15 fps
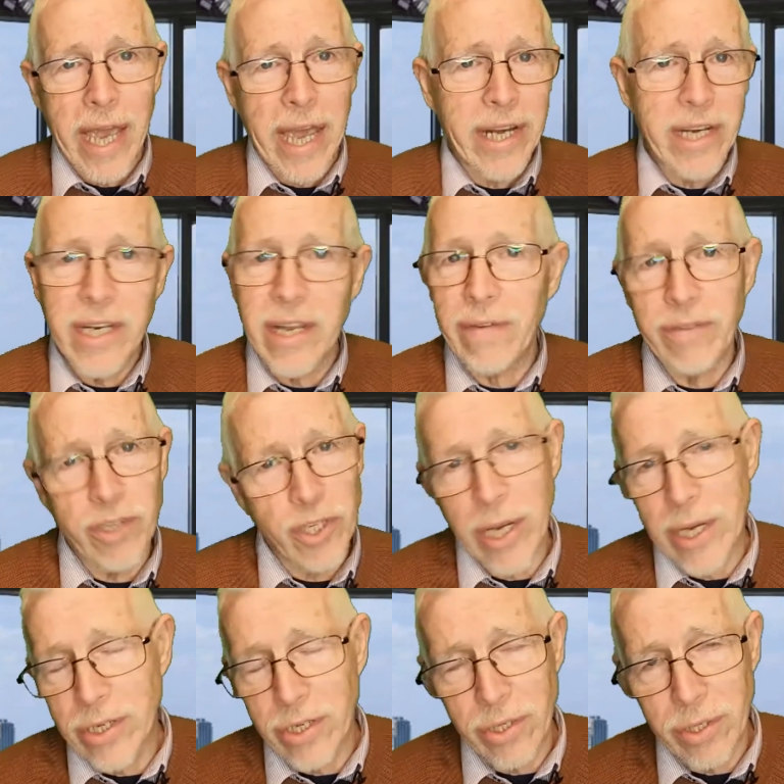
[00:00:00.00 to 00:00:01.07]
and never
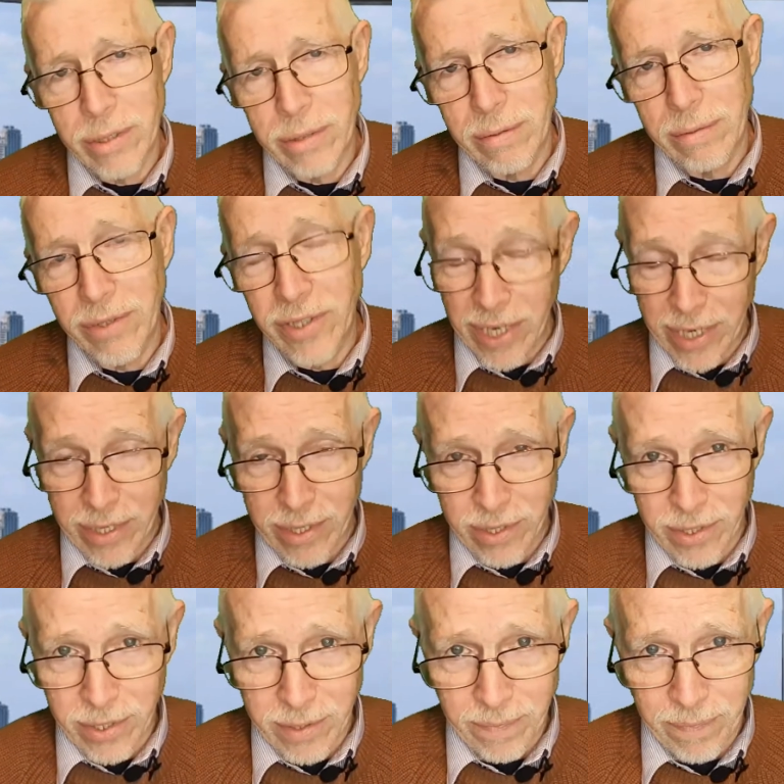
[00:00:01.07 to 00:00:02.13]
changed
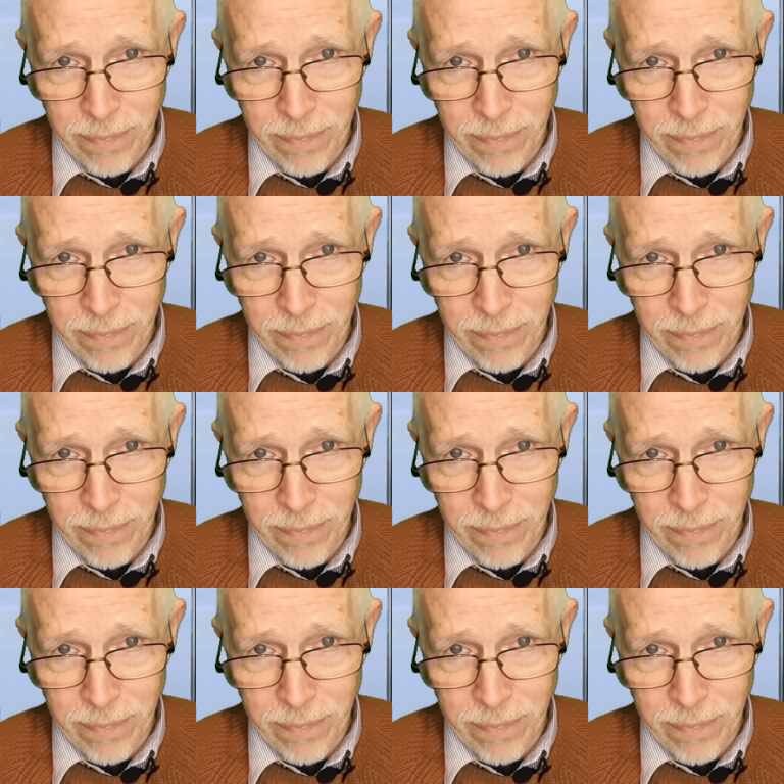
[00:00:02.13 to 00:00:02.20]
since.